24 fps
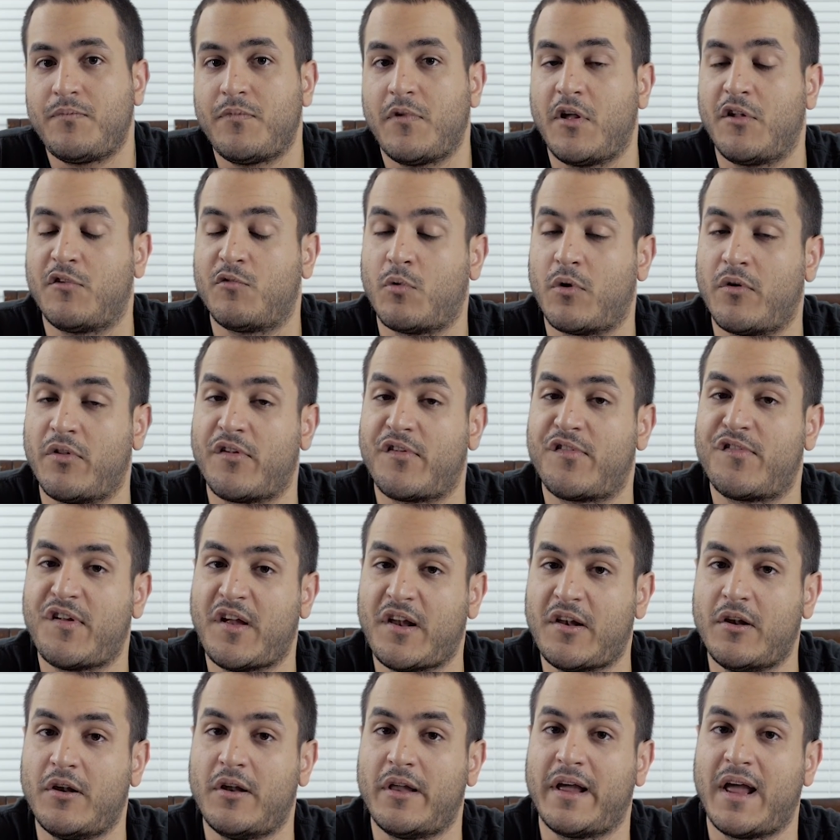is where the
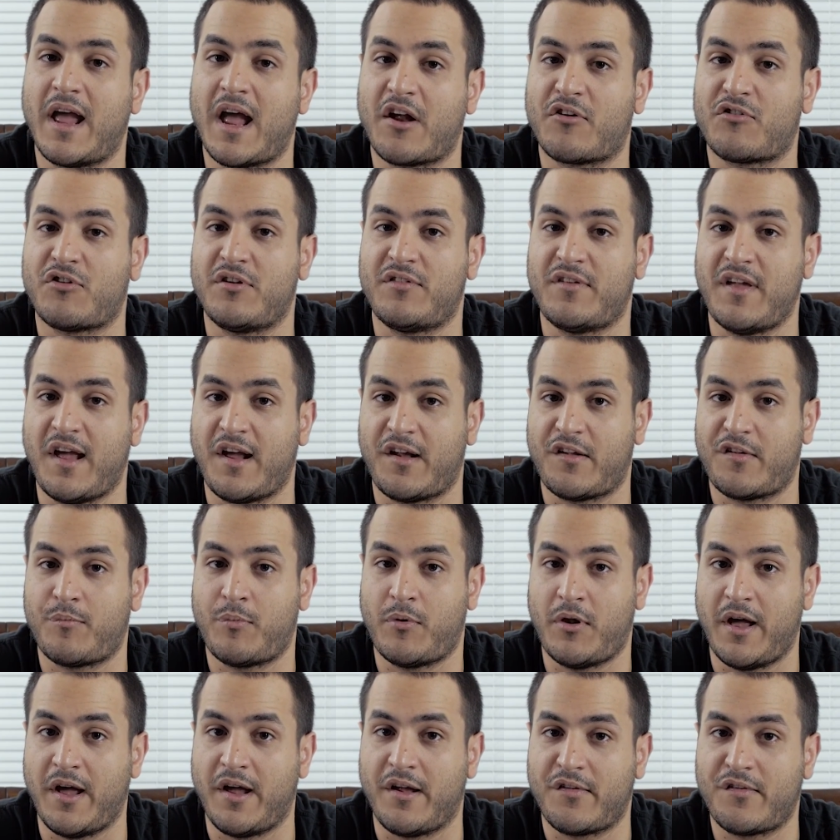signaling actually takes
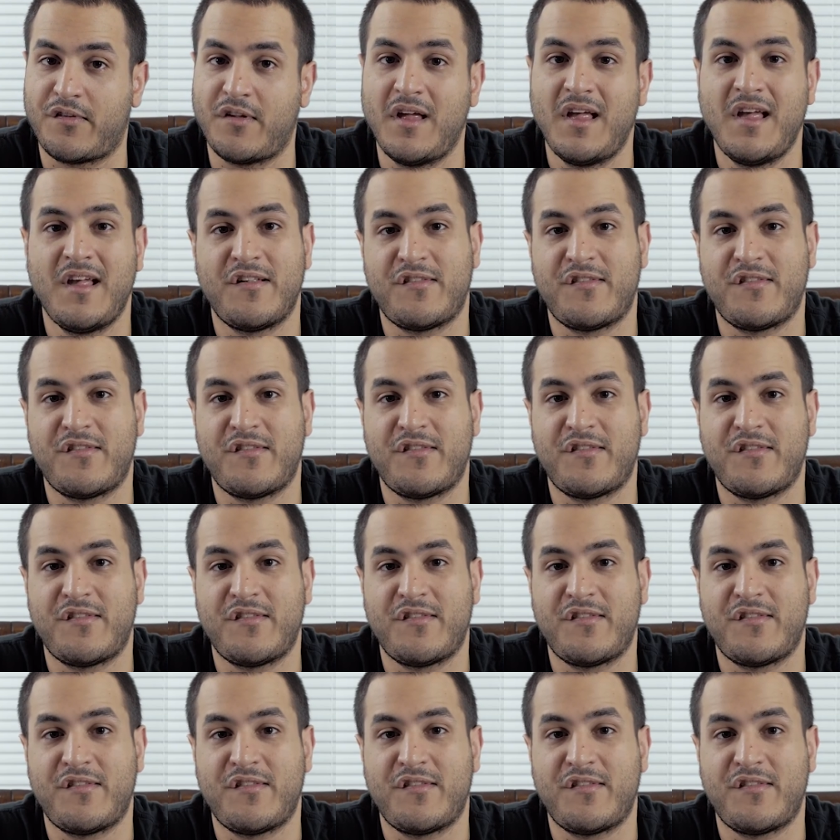place.